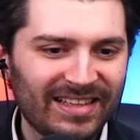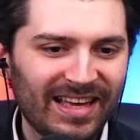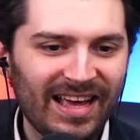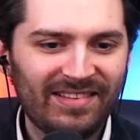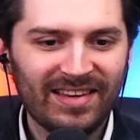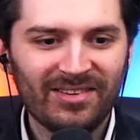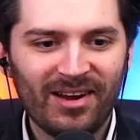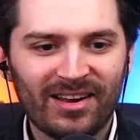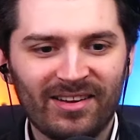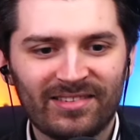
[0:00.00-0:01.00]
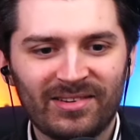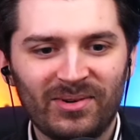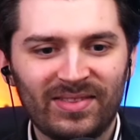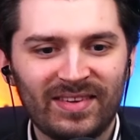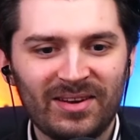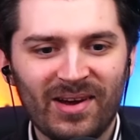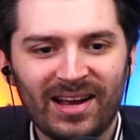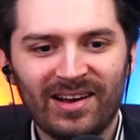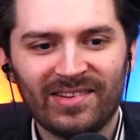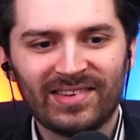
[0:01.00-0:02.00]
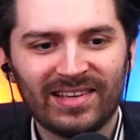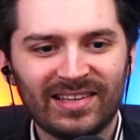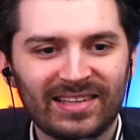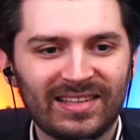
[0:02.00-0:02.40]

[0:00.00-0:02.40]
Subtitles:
8 E rank hunts and 1 D rank hunter.